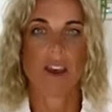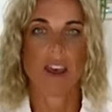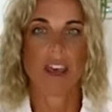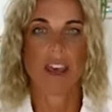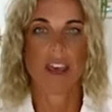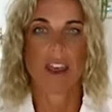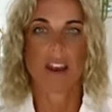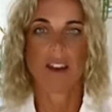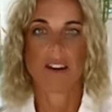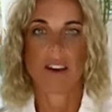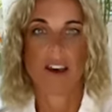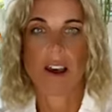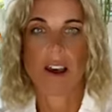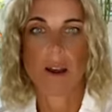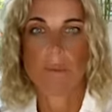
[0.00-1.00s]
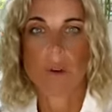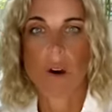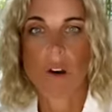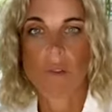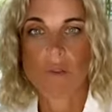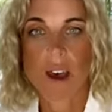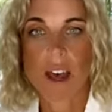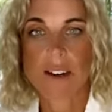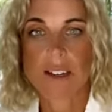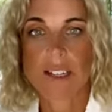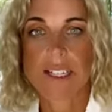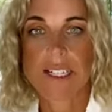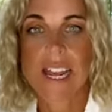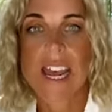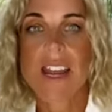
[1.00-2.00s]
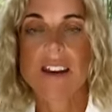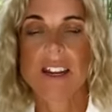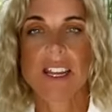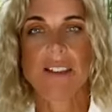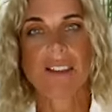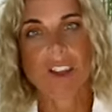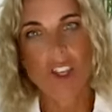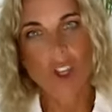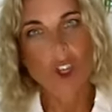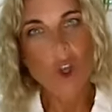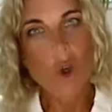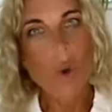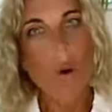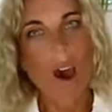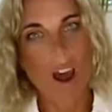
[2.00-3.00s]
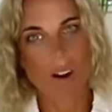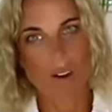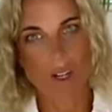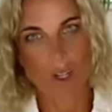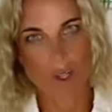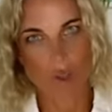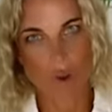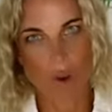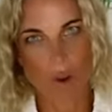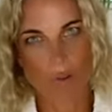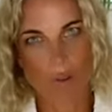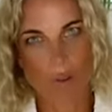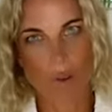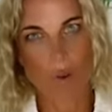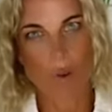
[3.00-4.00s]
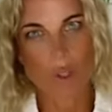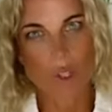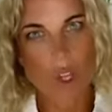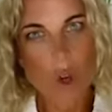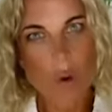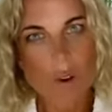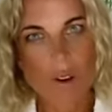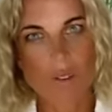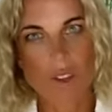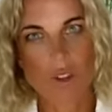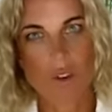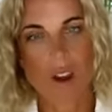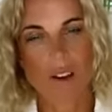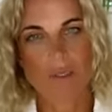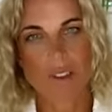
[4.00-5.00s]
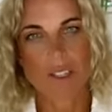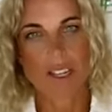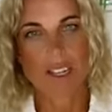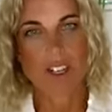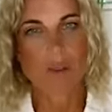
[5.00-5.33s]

and of understanding that you are in control of your thoughts. You are in the driver's seat.